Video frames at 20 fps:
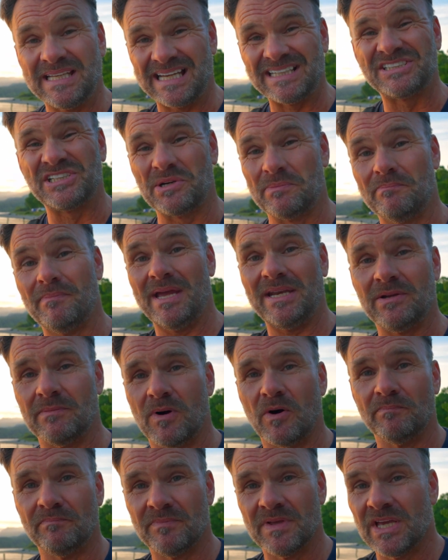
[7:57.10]
as your
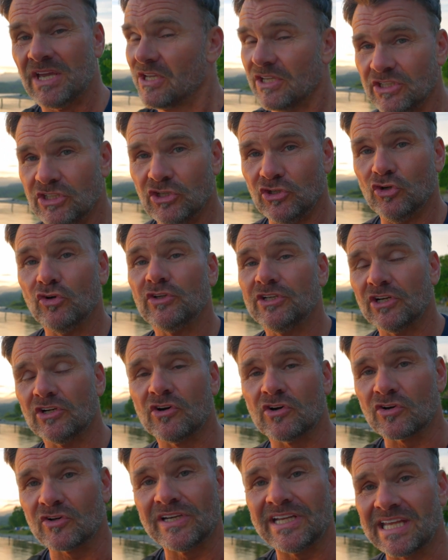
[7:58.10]
minimum, you know you're
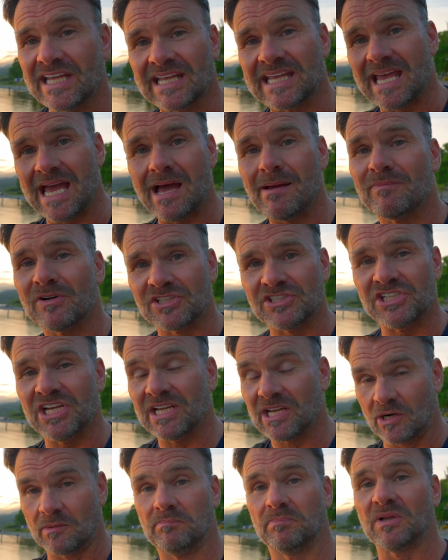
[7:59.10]
not going to get camera
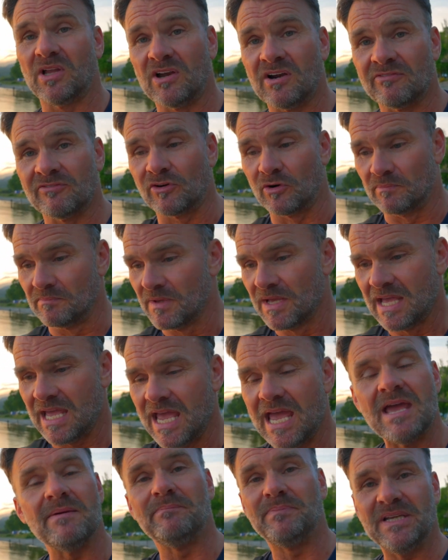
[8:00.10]
shake or blur from
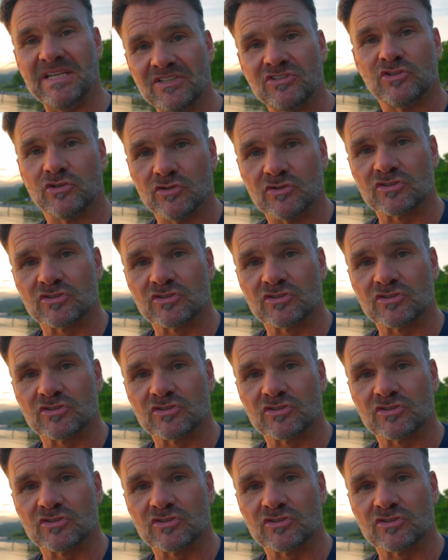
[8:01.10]
it being too